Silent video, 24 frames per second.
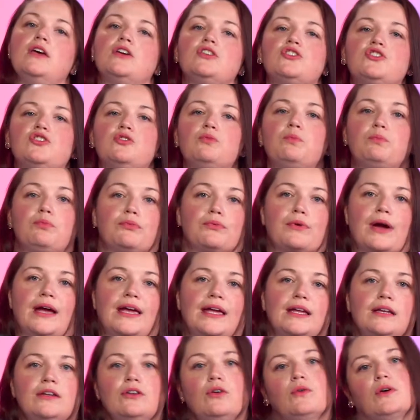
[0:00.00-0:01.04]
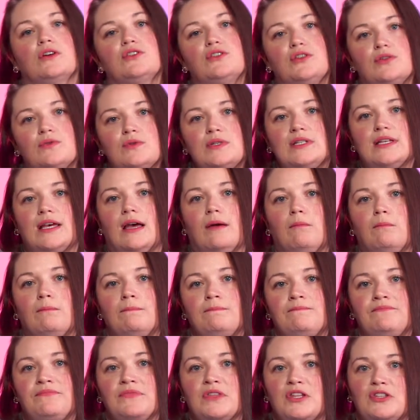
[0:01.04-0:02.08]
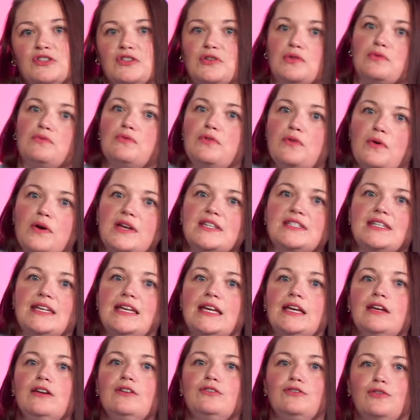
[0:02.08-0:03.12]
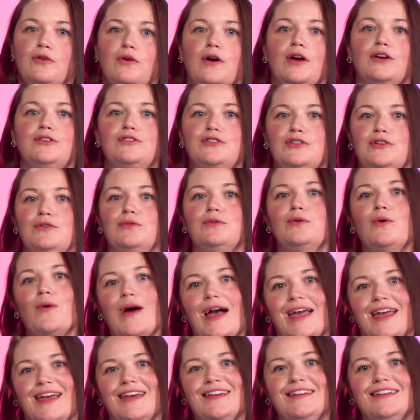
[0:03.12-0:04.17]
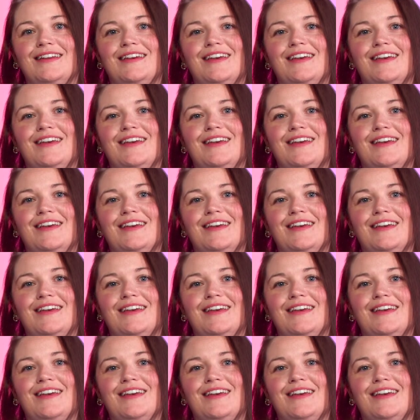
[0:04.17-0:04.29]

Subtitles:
too bright nor too dim, too noisy nor too quiet.